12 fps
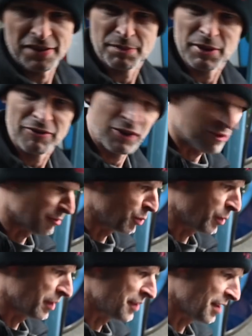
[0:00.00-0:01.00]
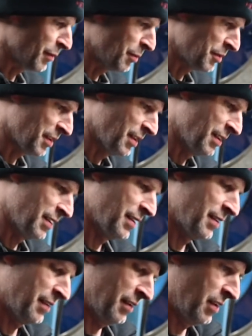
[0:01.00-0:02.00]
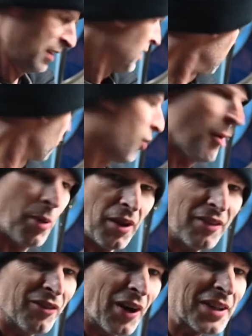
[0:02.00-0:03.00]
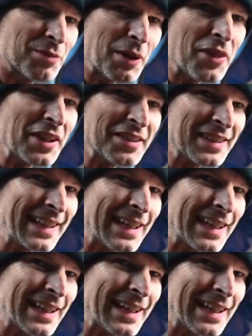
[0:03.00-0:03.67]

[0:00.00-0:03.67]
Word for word: it's a bit vulnerable where it is at the moment. Right by the vice where things get